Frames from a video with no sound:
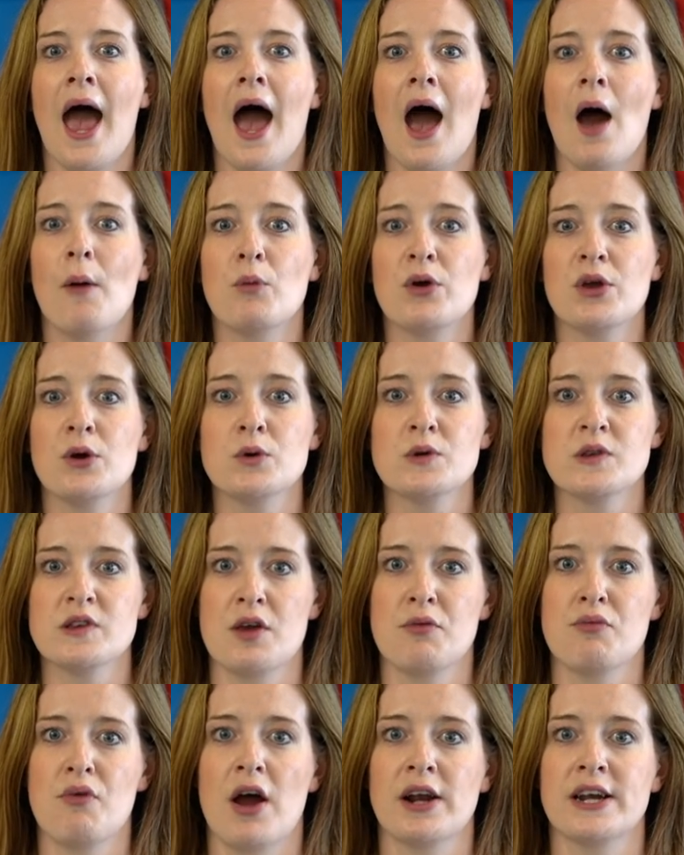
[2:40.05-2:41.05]
And we
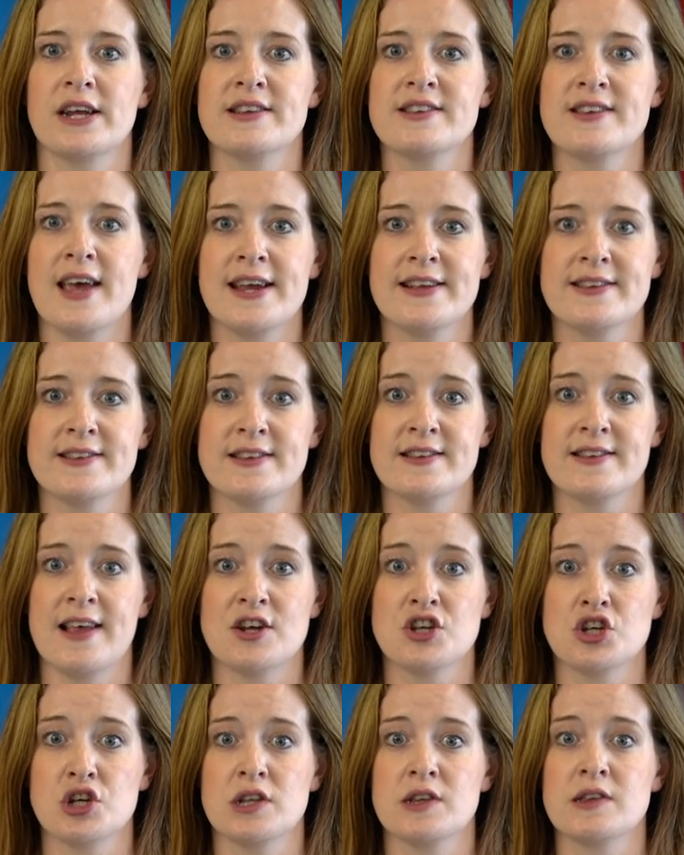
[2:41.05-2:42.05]
also run taster
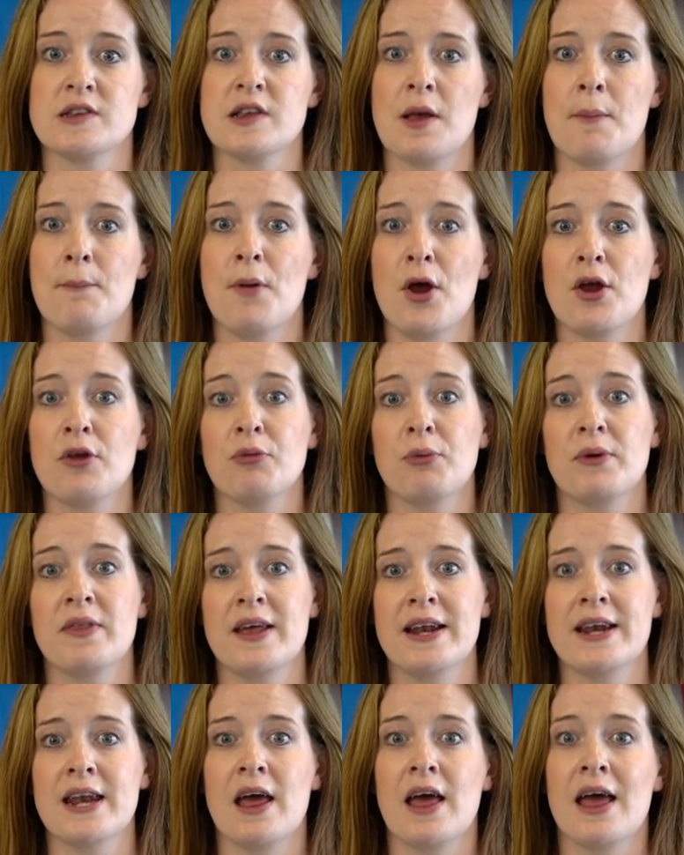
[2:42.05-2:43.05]
sessions both
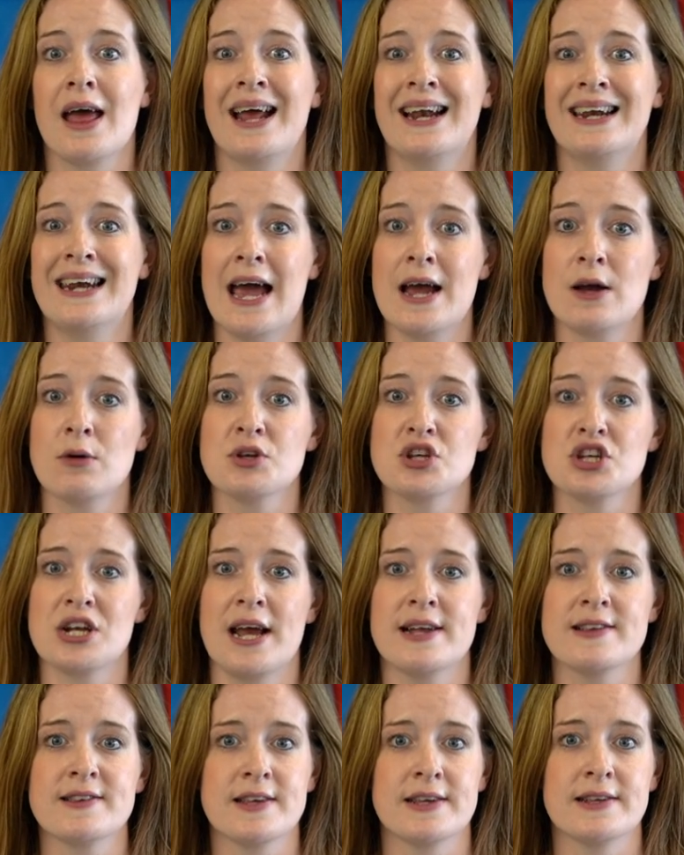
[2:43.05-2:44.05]
within language
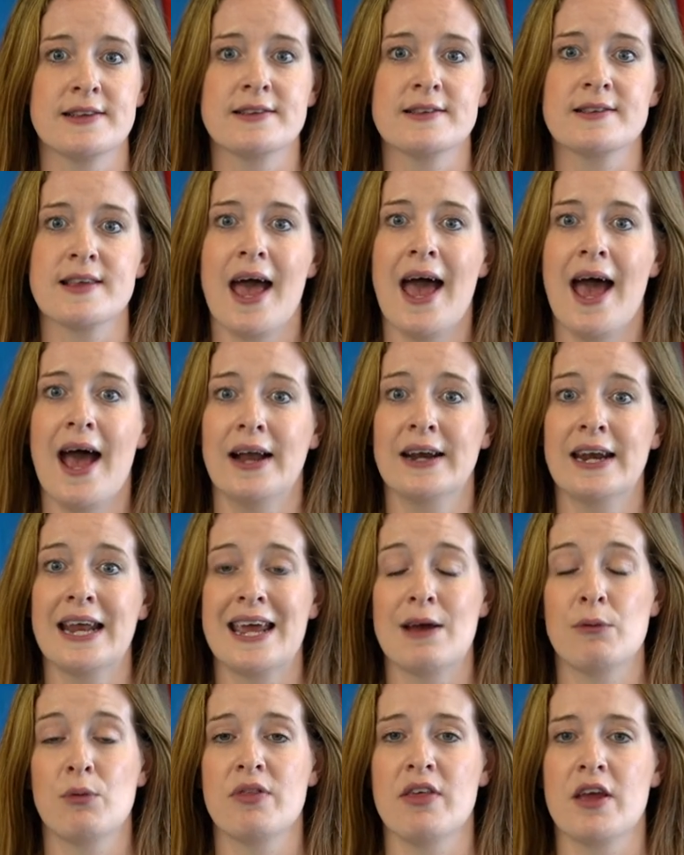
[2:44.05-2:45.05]
lessons and
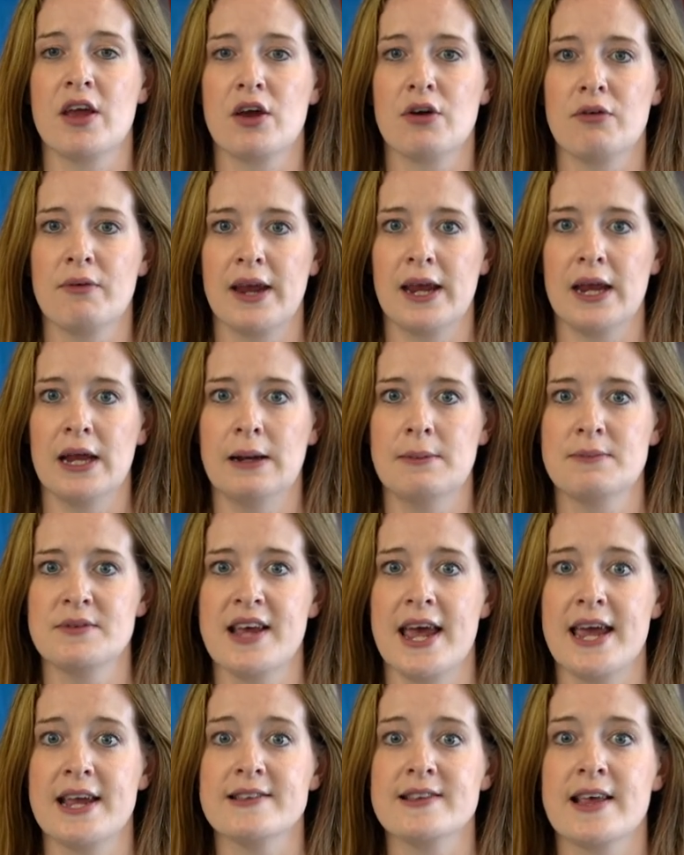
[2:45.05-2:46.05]
within curriculum
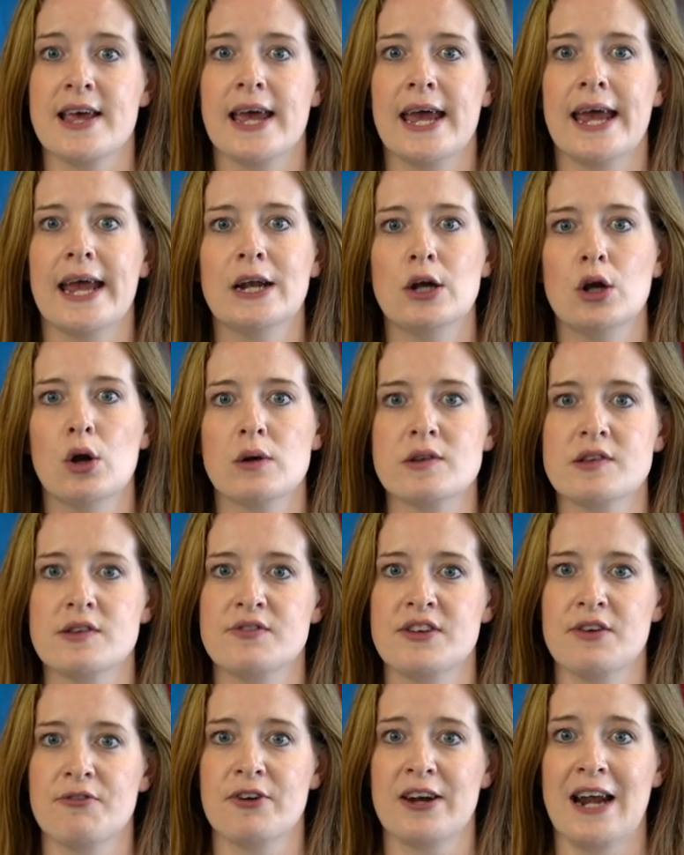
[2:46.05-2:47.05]
days in lots of
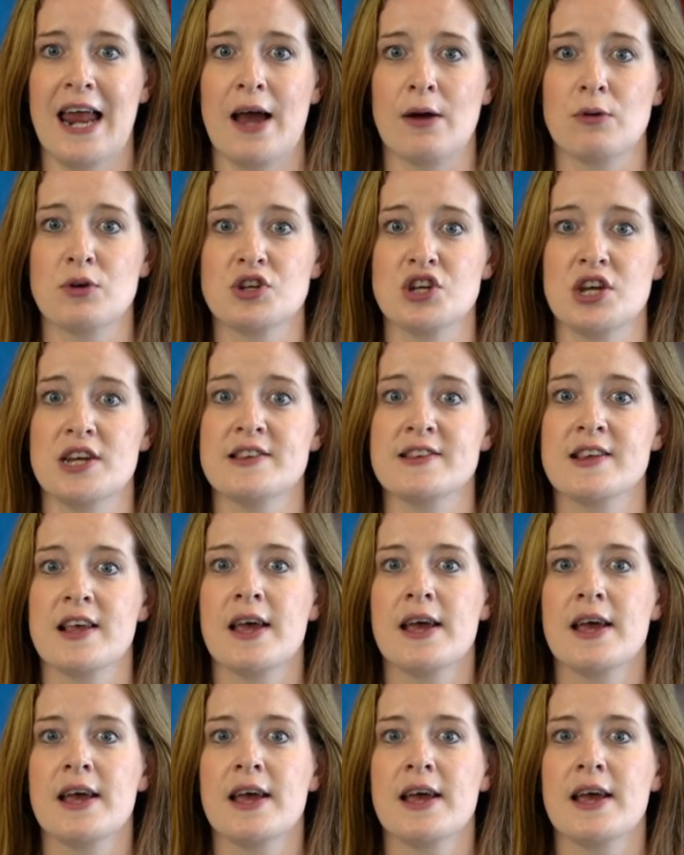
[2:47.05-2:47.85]
different languages